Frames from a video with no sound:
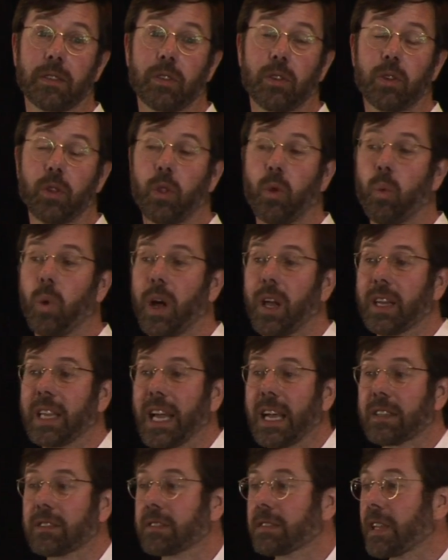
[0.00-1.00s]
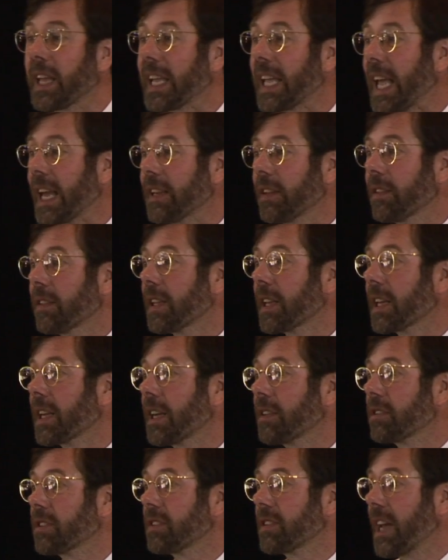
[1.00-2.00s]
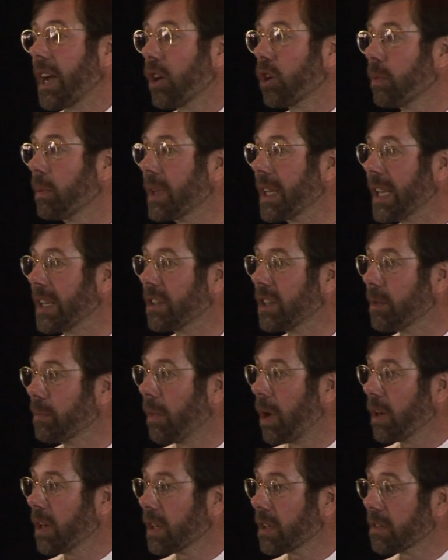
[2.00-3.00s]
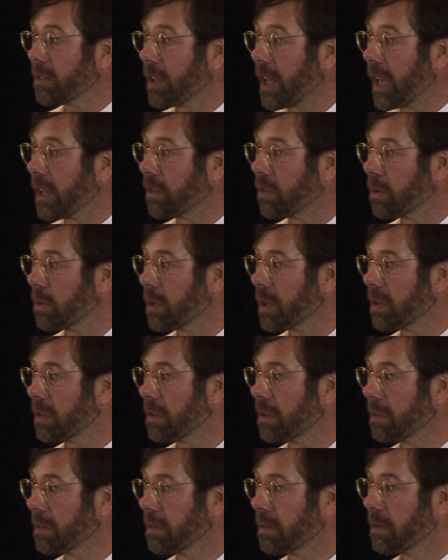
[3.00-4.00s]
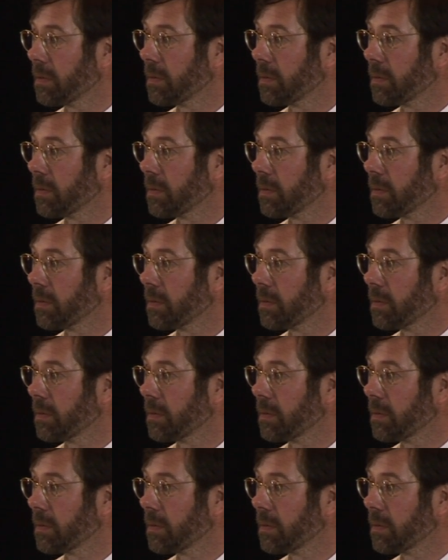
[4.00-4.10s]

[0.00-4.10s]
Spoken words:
You know, the world has, like anything, it has a terrible and demonic side to it.